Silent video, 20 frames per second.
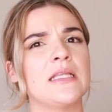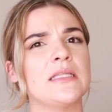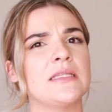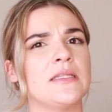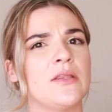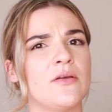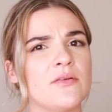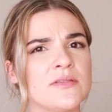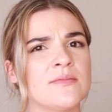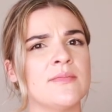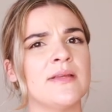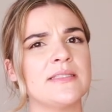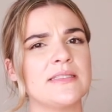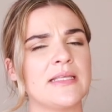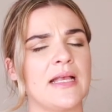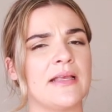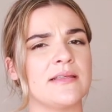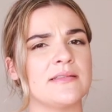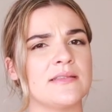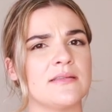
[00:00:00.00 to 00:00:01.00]
those are my
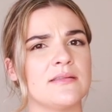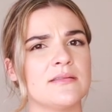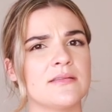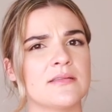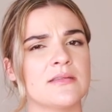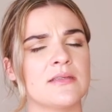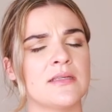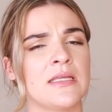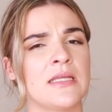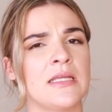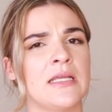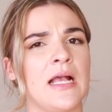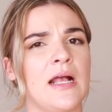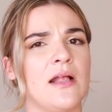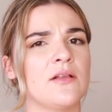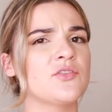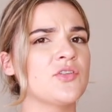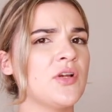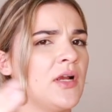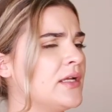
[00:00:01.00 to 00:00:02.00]
sizes.
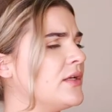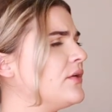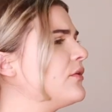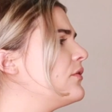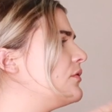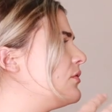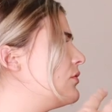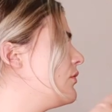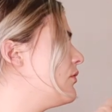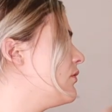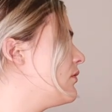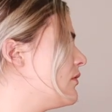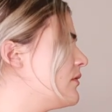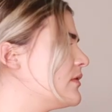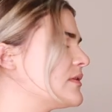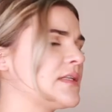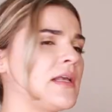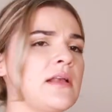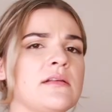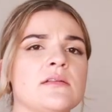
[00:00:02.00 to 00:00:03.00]
I'll try and go through all of
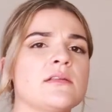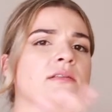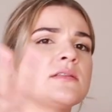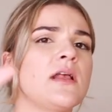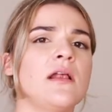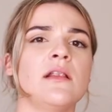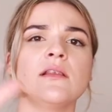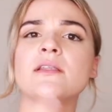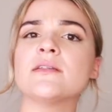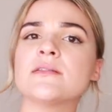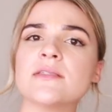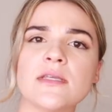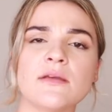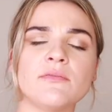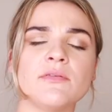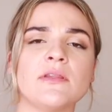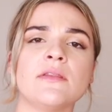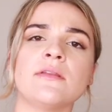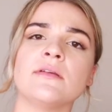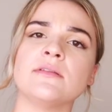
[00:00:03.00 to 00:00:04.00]
the sizes. I'll list
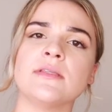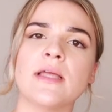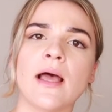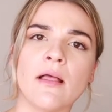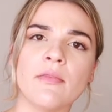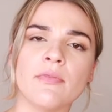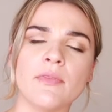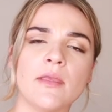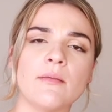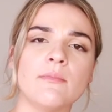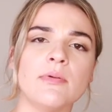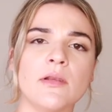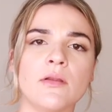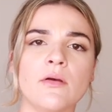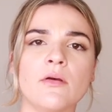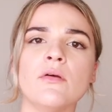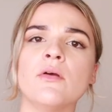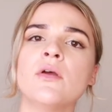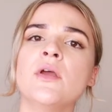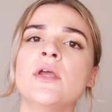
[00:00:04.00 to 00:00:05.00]
everything down there
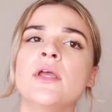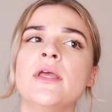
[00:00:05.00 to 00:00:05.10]
below.